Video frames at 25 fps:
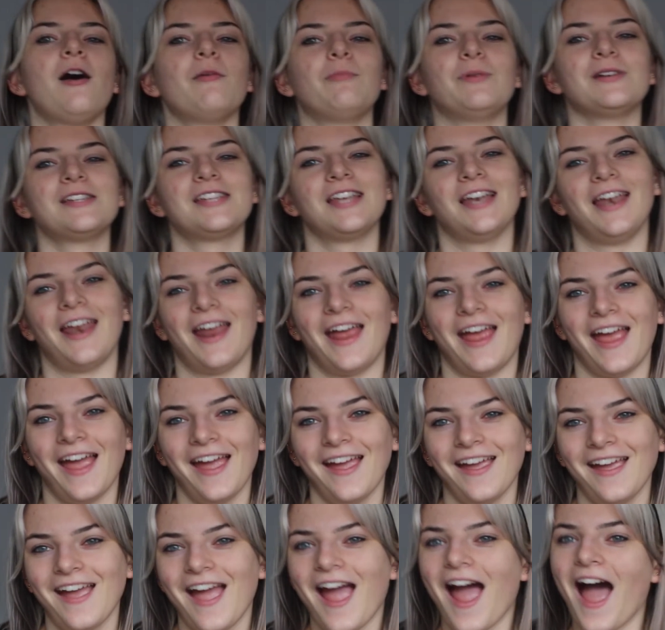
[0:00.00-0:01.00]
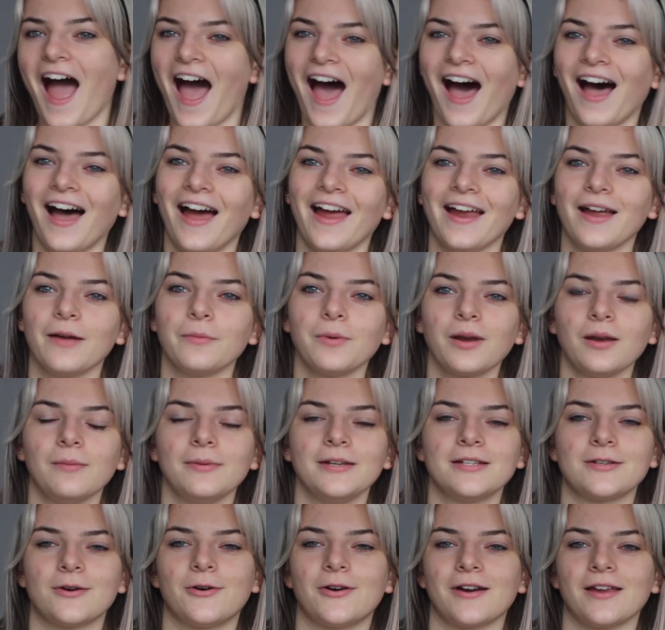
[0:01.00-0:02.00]
But today, I am going to
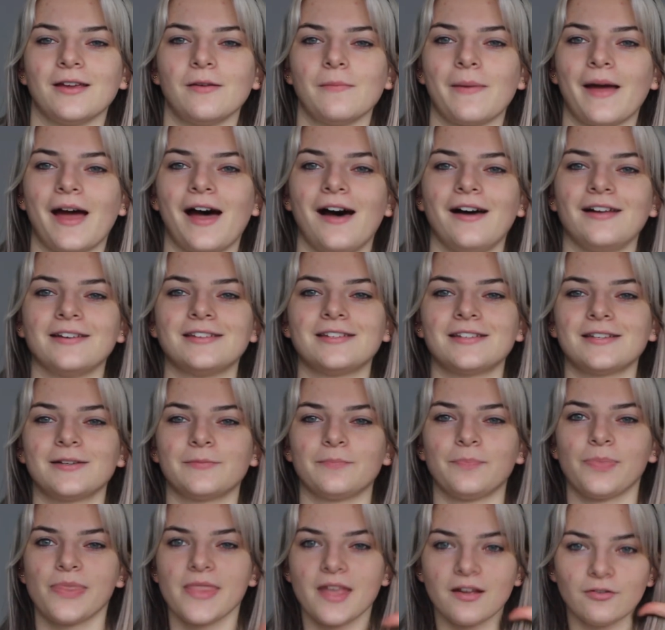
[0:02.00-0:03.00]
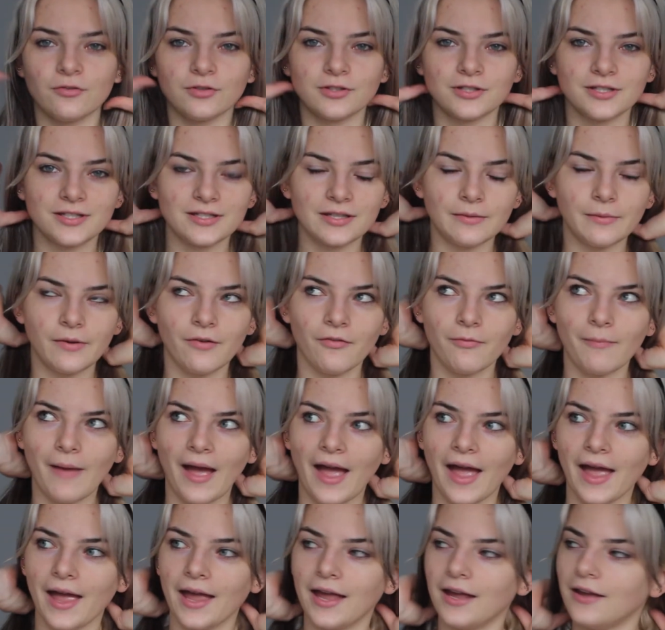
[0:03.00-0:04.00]
be talking about some of
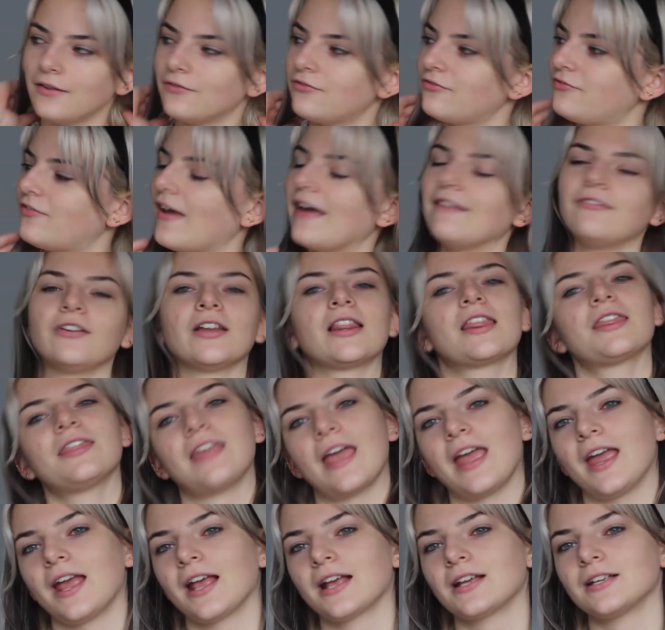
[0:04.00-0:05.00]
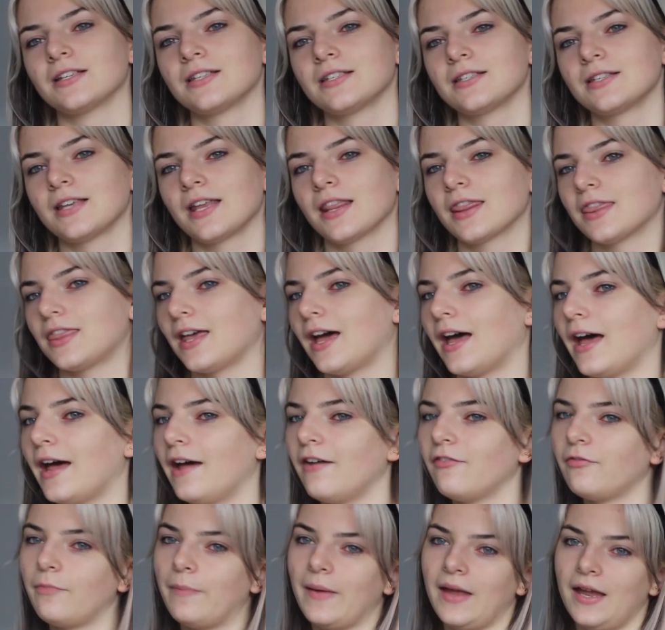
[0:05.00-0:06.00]
my favorite things that
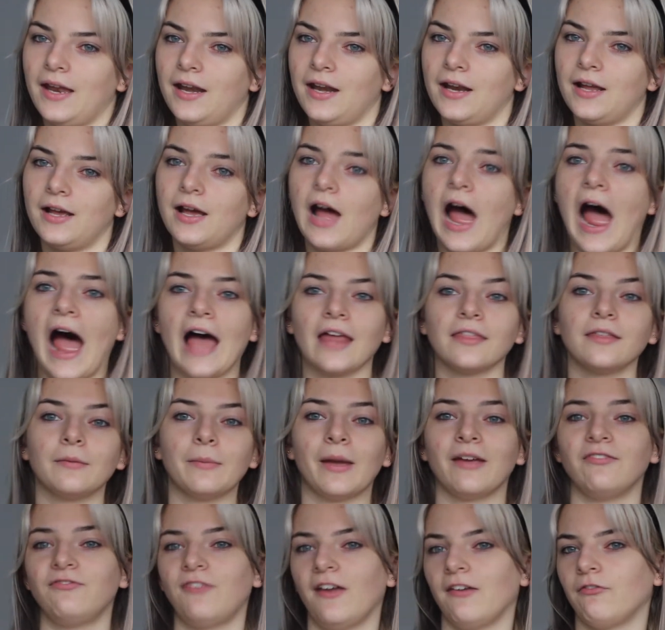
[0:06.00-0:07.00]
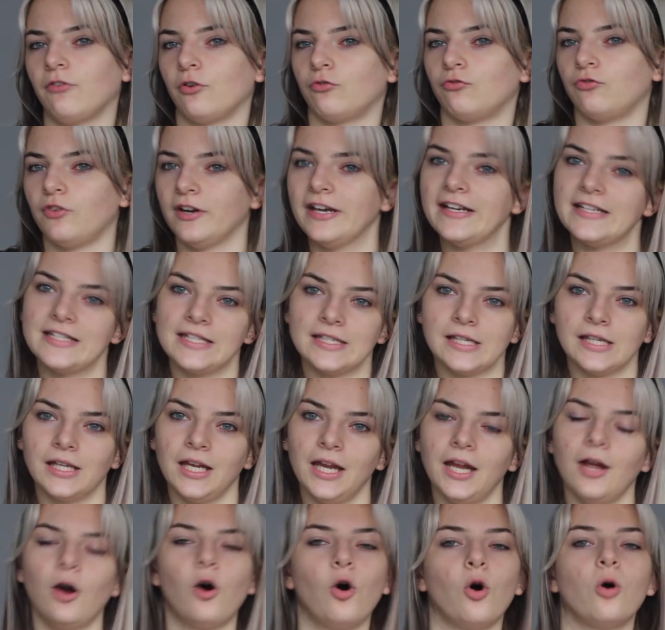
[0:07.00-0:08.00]
have been either my favorite
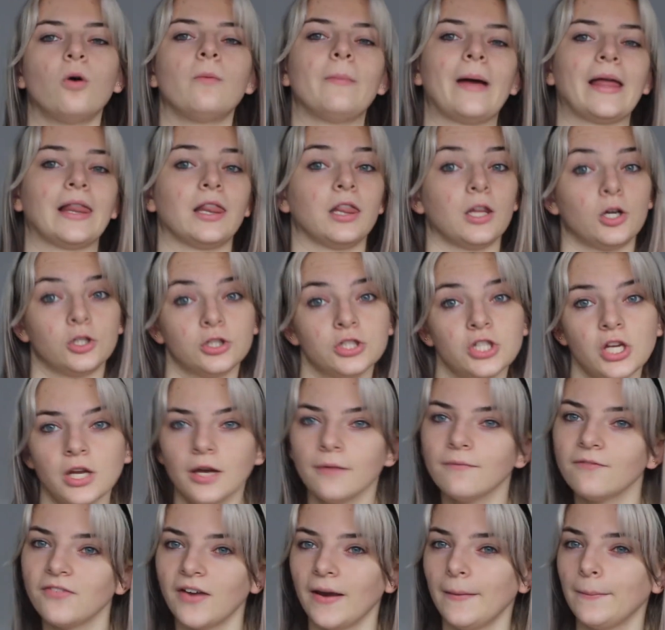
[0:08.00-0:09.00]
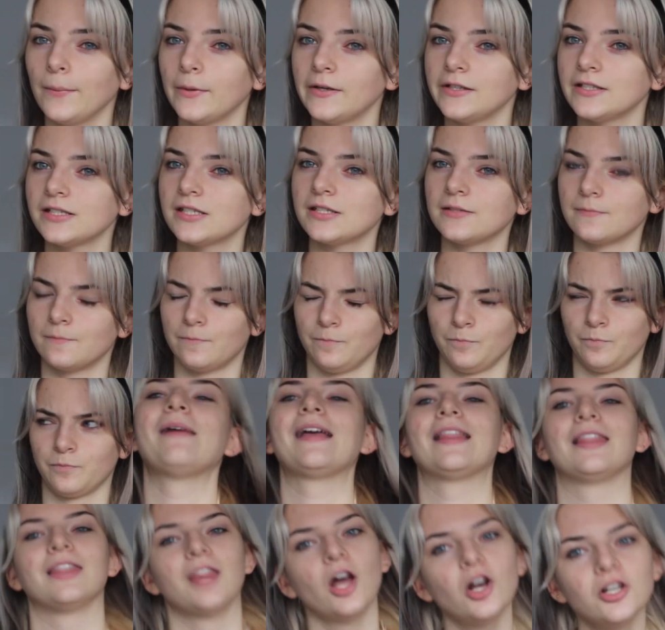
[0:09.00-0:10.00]
recently or my long-term favorites.
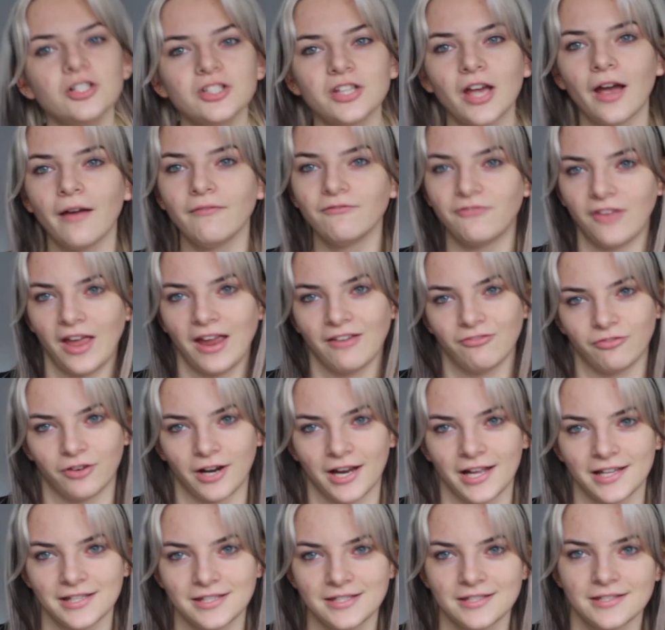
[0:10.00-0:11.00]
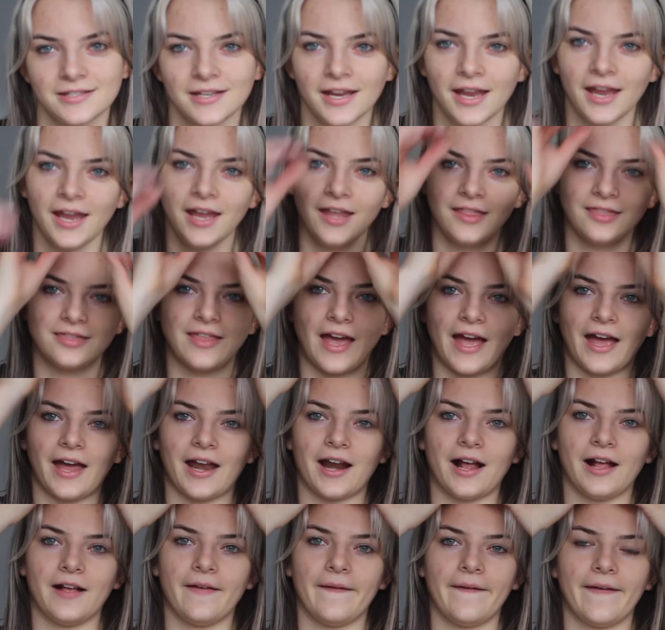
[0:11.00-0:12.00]
My long-term favorites
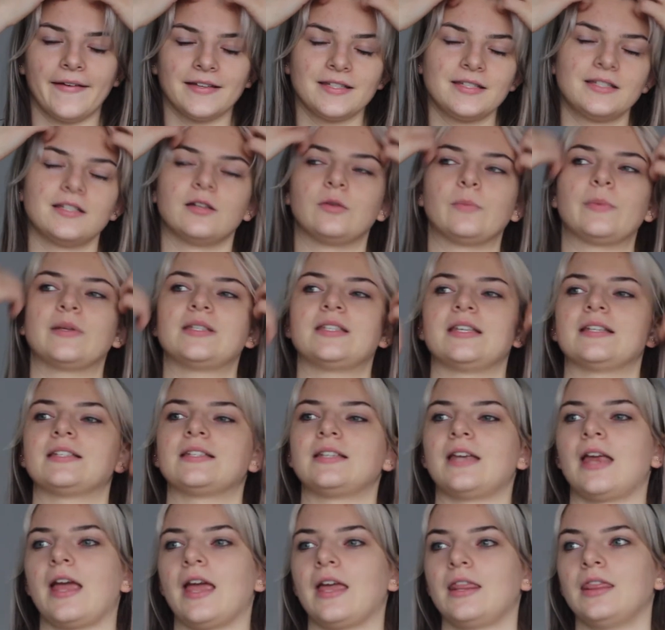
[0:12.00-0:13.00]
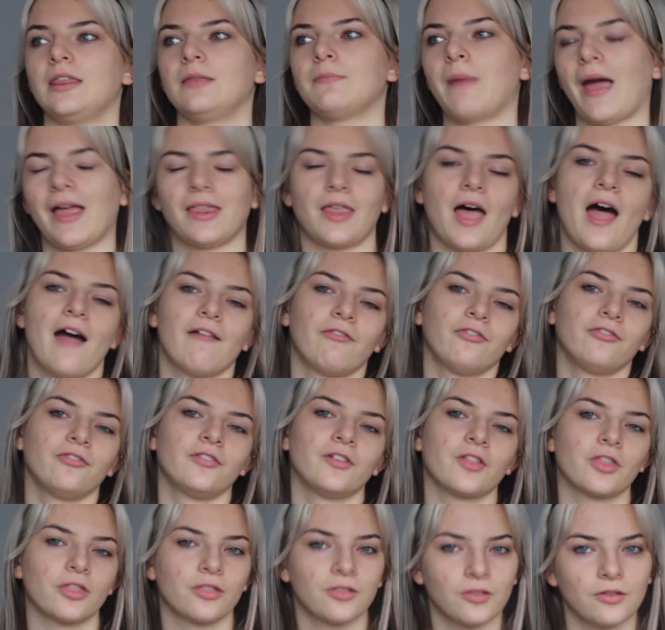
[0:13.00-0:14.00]
that are still persistent in my
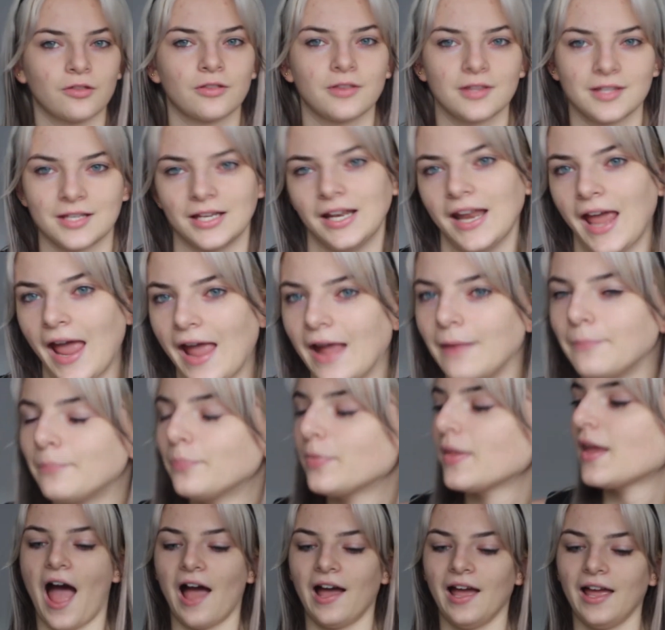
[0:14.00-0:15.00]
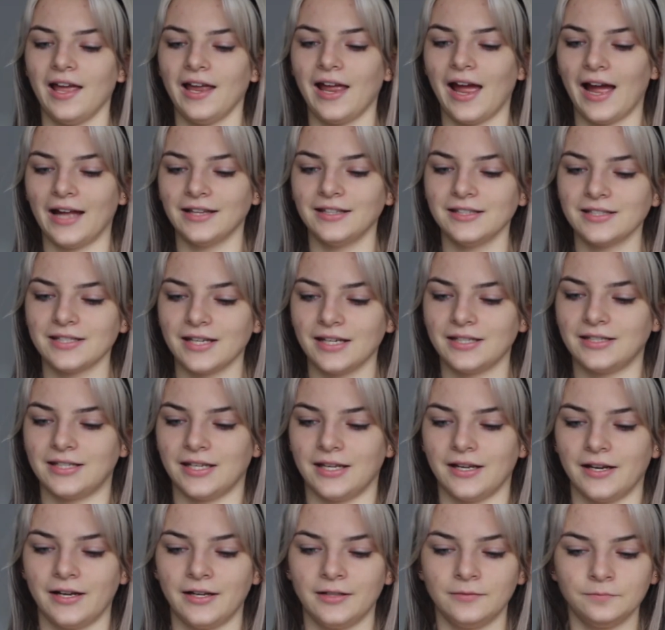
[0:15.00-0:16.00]
life. Today, I had this
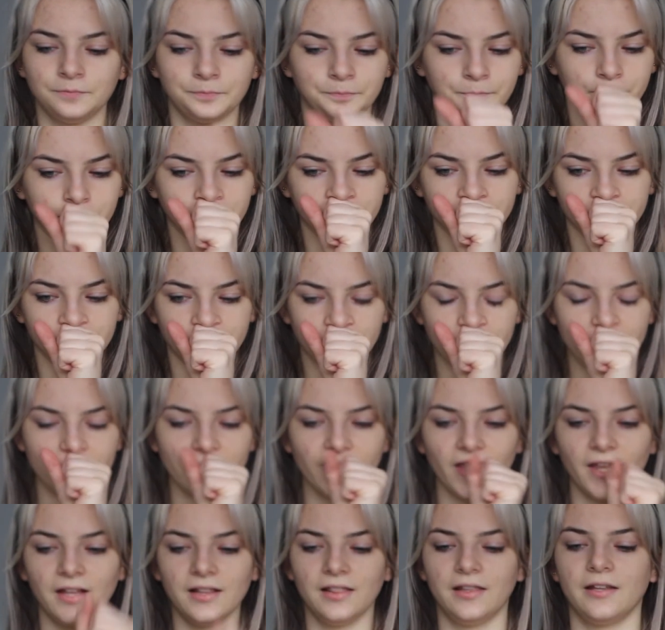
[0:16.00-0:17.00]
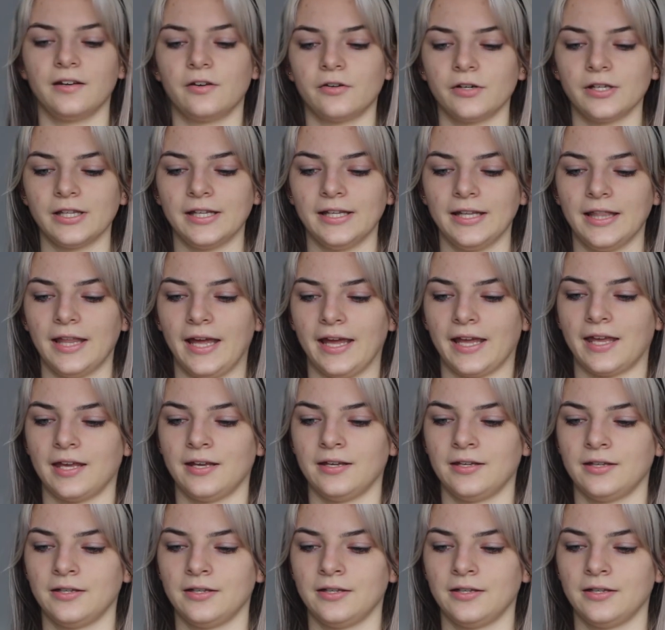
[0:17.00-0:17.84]
idea, literally like,